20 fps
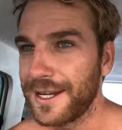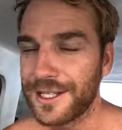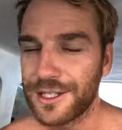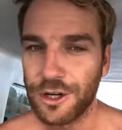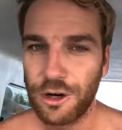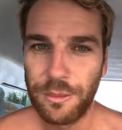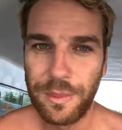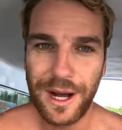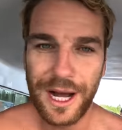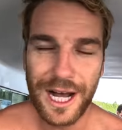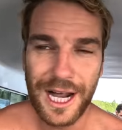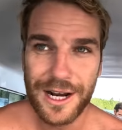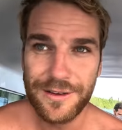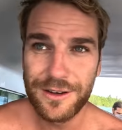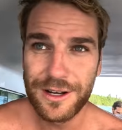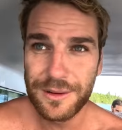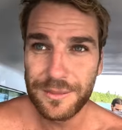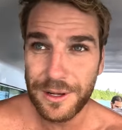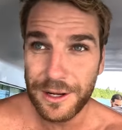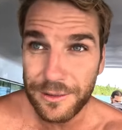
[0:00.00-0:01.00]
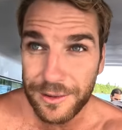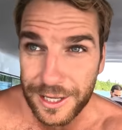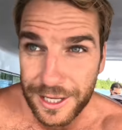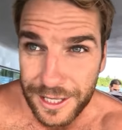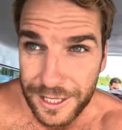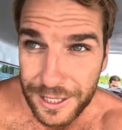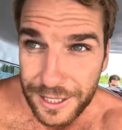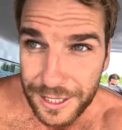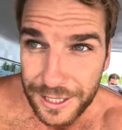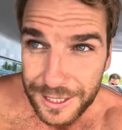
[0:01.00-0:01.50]
think it's all part of it, but we're
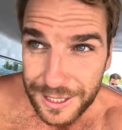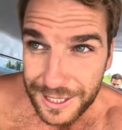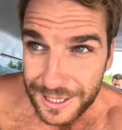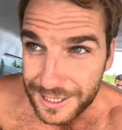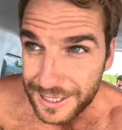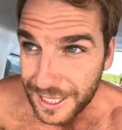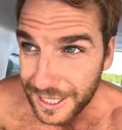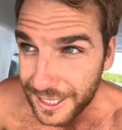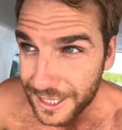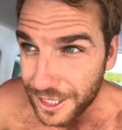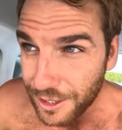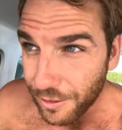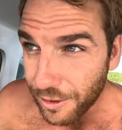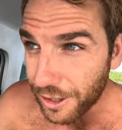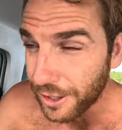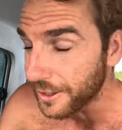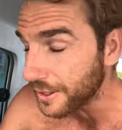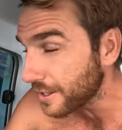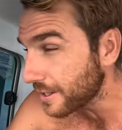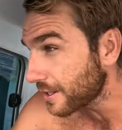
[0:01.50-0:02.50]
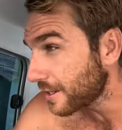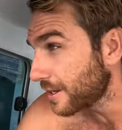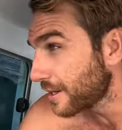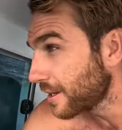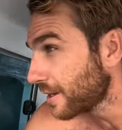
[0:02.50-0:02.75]
going to continue on